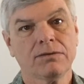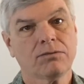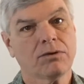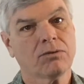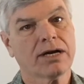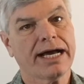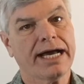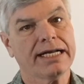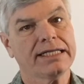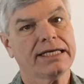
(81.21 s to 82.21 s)
Well, we're
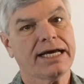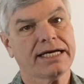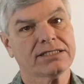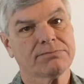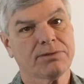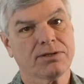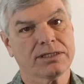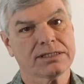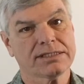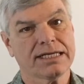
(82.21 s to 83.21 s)
adding the
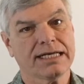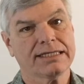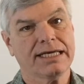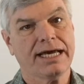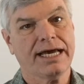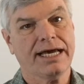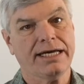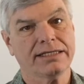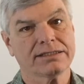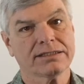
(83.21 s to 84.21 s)
exponents, not the
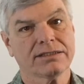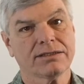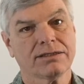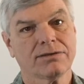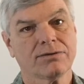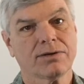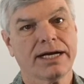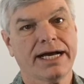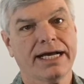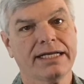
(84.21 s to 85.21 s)
a's. We're
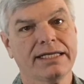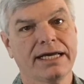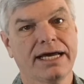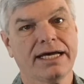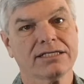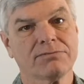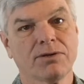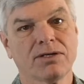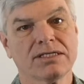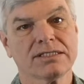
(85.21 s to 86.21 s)
adding the
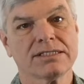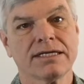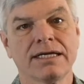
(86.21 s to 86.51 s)
exponents.